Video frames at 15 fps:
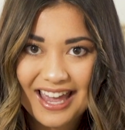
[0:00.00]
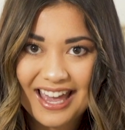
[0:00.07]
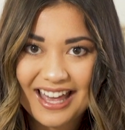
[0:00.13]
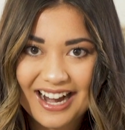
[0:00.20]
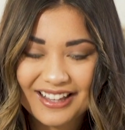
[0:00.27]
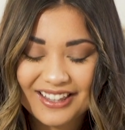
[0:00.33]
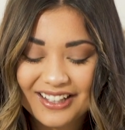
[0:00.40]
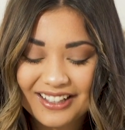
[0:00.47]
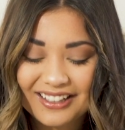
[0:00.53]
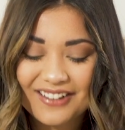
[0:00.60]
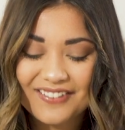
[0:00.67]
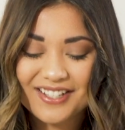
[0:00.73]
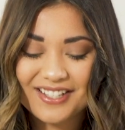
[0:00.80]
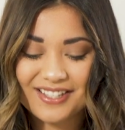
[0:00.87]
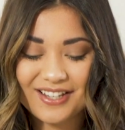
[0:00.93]
And I thought
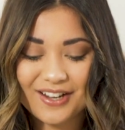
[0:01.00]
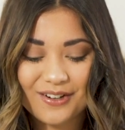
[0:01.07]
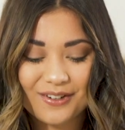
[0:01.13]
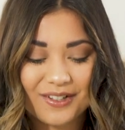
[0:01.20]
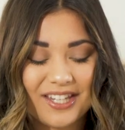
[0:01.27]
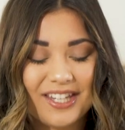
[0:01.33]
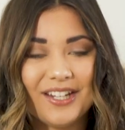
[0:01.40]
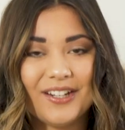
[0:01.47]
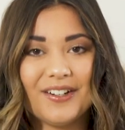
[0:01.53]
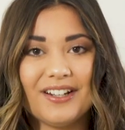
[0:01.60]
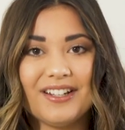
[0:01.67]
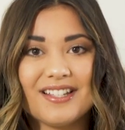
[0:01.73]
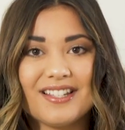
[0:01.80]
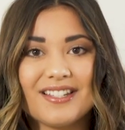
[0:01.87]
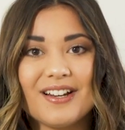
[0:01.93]
that was so cute
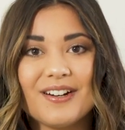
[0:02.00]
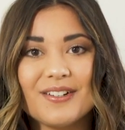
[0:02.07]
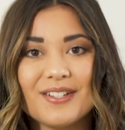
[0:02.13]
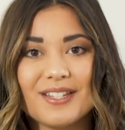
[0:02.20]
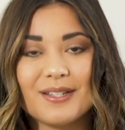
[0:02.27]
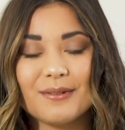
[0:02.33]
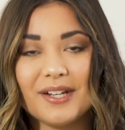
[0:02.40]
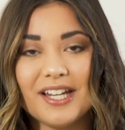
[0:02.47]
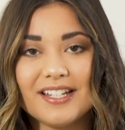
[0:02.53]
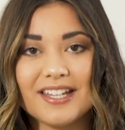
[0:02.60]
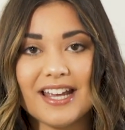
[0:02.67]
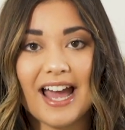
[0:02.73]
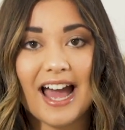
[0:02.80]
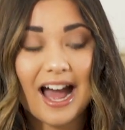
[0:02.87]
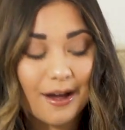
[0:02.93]
and so sweet
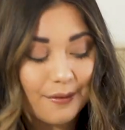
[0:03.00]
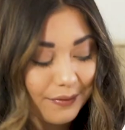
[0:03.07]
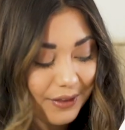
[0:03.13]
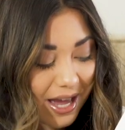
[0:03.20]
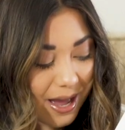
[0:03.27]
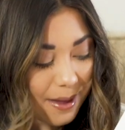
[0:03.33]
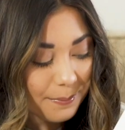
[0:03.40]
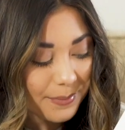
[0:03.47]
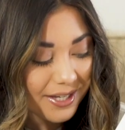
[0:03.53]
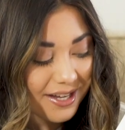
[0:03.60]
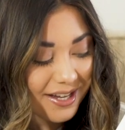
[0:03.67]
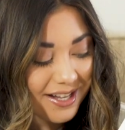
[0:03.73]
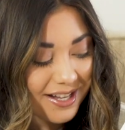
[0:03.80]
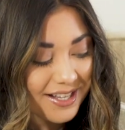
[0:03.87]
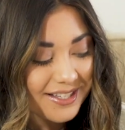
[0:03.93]
to have that,
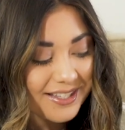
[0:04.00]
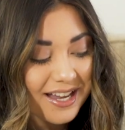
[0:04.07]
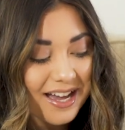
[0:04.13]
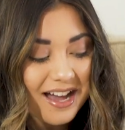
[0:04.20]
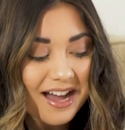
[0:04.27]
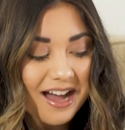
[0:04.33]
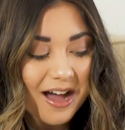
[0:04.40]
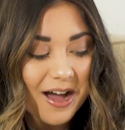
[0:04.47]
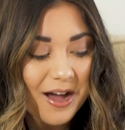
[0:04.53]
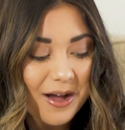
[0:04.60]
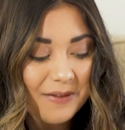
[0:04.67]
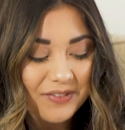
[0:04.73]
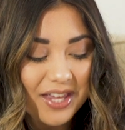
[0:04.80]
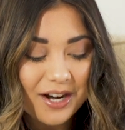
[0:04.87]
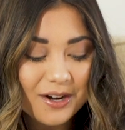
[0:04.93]
because
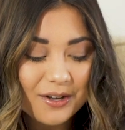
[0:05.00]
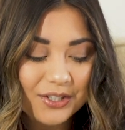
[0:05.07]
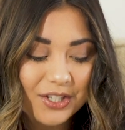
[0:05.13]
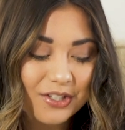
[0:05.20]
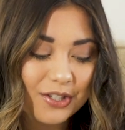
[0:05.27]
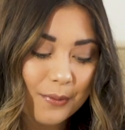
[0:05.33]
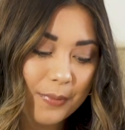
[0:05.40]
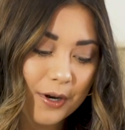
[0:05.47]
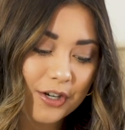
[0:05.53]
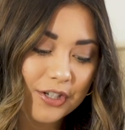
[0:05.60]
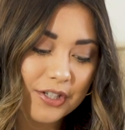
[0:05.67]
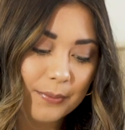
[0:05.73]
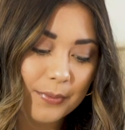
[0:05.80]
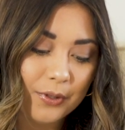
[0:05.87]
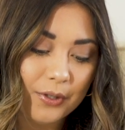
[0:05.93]
I don't know, it's just so
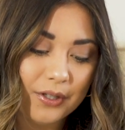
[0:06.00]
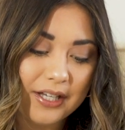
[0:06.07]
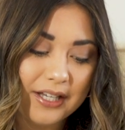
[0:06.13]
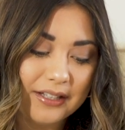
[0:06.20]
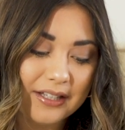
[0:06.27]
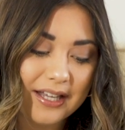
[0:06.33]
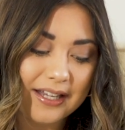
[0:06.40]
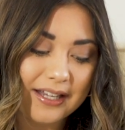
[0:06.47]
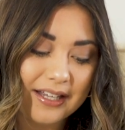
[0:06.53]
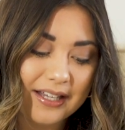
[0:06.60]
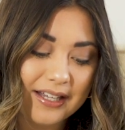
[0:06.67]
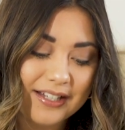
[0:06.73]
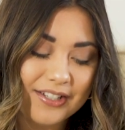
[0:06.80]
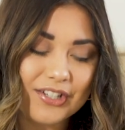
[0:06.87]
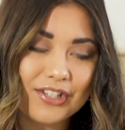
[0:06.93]
personable, and like,
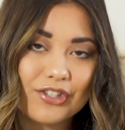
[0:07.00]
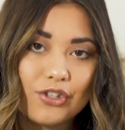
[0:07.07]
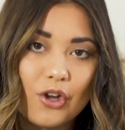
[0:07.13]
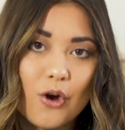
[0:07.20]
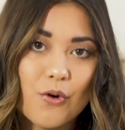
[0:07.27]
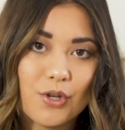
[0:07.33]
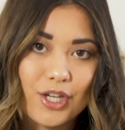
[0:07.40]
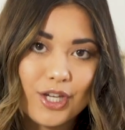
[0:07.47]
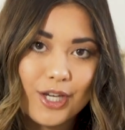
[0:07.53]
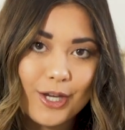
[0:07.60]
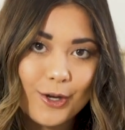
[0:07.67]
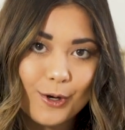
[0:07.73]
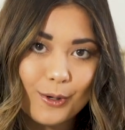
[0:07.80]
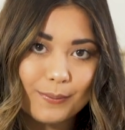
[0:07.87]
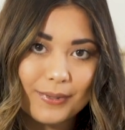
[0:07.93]
it's just so
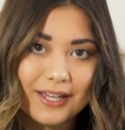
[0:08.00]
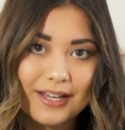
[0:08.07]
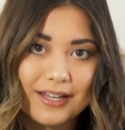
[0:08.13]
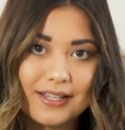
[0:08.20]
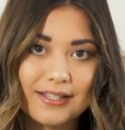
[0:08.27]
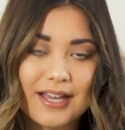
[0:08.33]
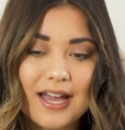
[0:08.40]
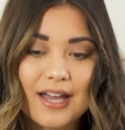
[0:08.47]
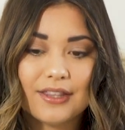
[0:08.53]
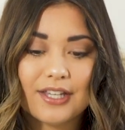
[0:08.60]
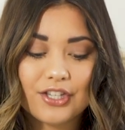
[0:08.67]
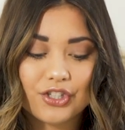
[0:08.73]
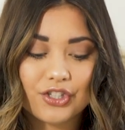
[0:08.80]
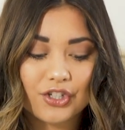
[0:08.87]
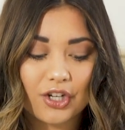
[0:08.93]
cute, because
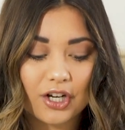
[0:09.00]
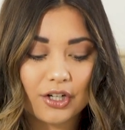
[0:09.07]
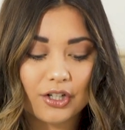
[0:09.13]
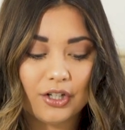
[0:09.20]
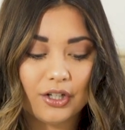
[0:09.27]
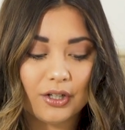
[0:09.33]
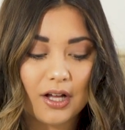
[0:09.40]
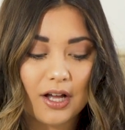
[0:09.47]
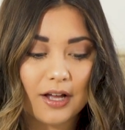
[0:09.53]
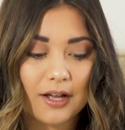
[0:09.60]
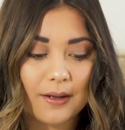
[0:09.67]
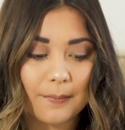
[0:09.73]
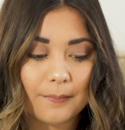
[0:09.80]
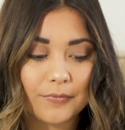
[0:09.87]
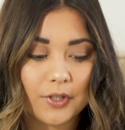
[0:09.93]
this journal,
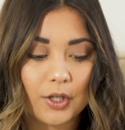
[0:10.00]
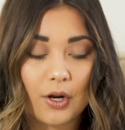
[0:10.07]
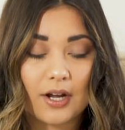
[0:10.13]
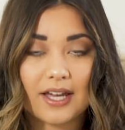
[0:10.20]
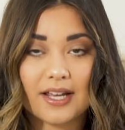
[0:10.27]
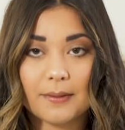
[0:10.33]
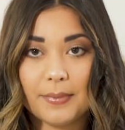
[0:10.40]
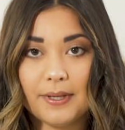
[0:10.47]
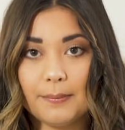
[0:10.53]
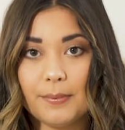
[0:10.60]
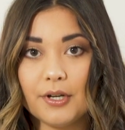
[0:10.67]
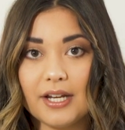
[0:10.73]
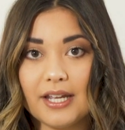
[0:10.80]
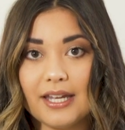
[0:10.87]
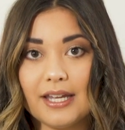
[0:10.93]
you know, I'm gonna be
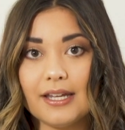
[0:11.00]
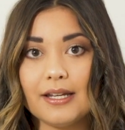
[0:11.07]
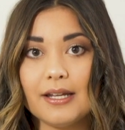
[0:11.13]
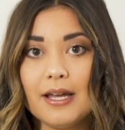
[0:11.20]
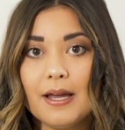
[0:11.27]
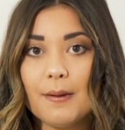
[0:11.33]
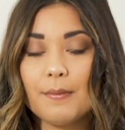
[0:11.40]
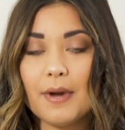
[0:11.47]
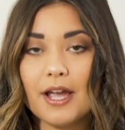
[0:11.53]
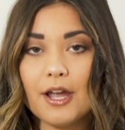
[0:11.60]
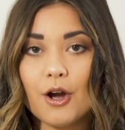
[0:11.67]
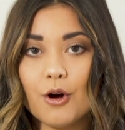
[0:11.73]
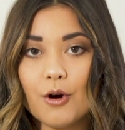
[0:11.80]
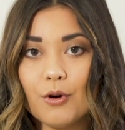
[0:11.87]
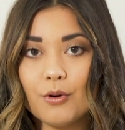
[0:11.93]
putting in my
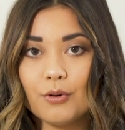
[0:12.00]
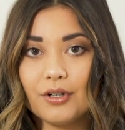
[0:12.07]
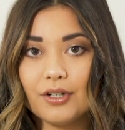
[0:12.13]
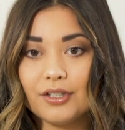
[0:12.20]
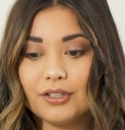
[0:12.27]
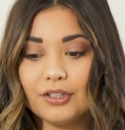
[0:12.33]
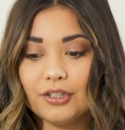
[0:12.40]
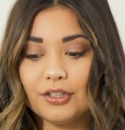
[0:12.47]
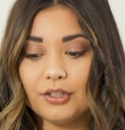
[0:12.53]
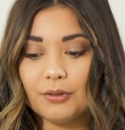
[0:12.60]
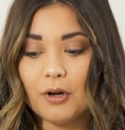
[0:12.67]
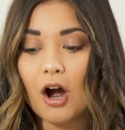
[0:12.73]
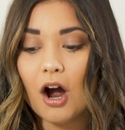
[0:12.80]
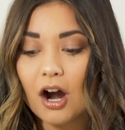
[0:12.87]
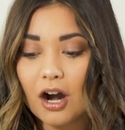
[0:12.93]
own
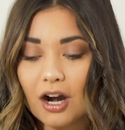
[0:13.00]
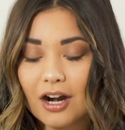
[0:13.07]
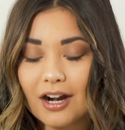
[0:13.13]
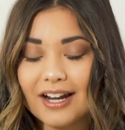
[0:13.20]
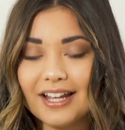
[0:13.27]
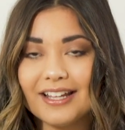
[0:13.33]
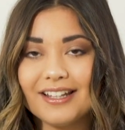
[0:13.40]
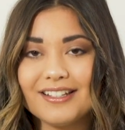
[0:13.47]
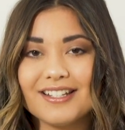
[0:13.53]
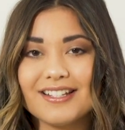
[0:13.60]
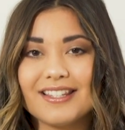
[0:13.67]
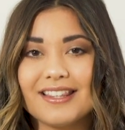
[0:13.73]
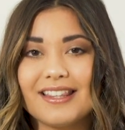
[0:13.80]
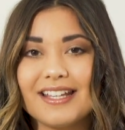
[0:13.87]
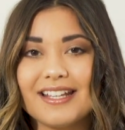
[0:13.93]
heart and
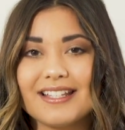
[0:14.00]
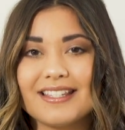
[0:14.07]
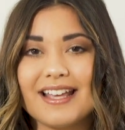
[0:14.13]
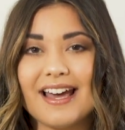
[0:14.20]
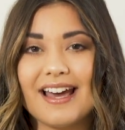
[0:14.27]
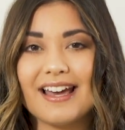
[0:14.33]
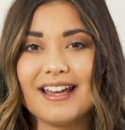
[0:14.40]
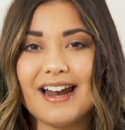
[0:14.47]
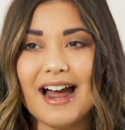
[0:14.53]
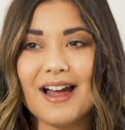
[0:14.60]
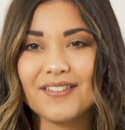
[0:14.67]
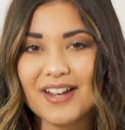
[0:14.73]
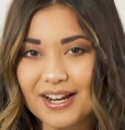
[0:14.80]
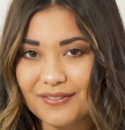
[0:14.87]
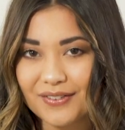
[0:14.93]
just things that
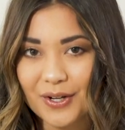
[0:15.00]
I'm kind